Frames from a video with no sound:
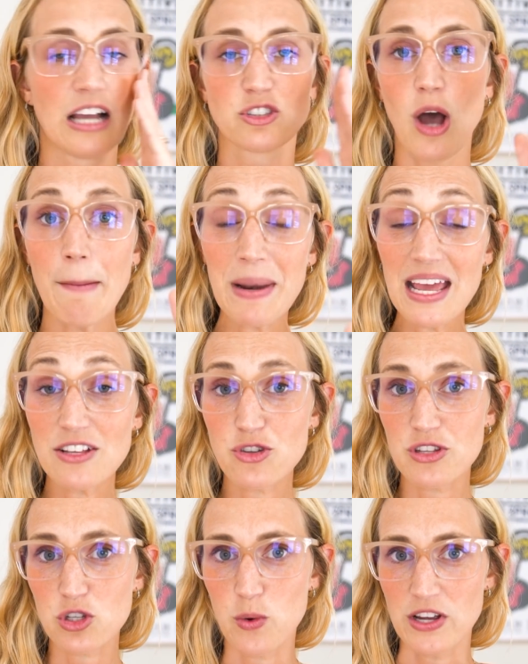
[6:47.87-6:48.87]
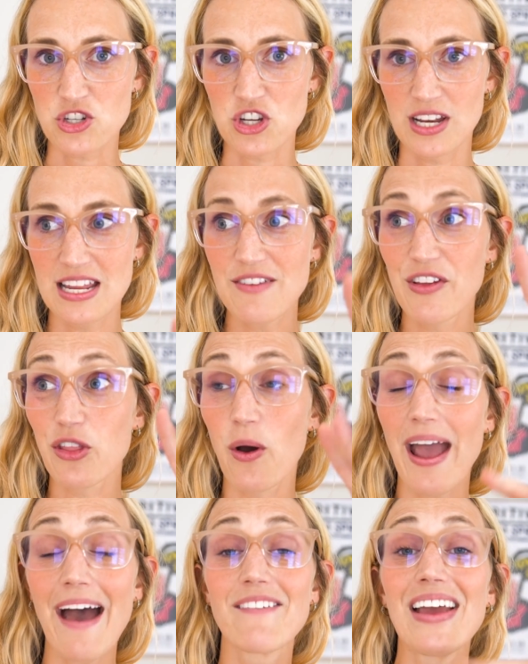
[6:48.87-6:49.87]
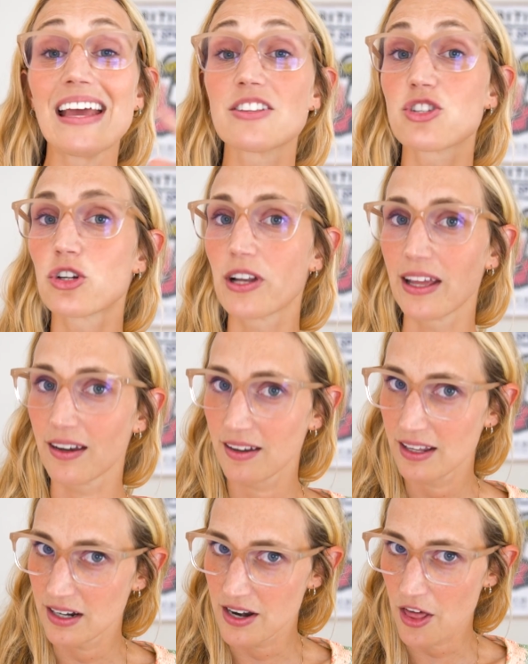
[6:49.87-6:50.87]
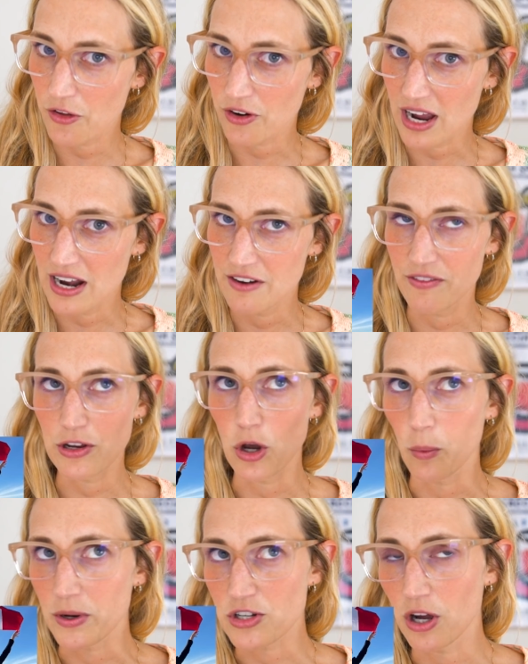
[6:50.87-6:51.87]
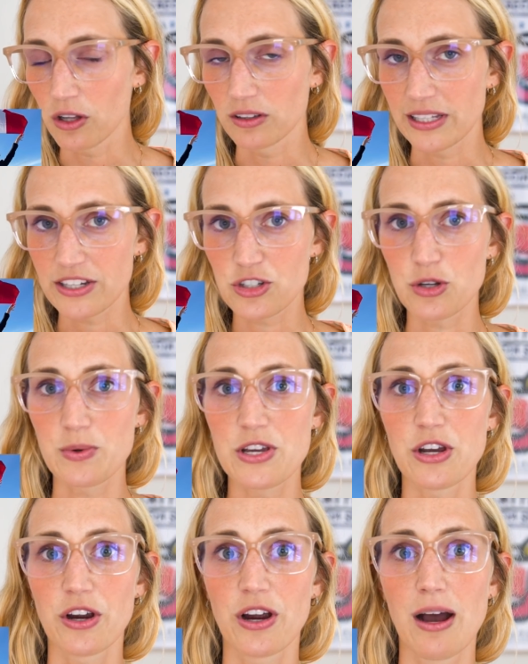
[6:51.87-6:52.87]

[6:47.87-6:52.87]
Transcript: So I'm gonna answer this question, even though I have answered it in another kind of video, which I'll link to here,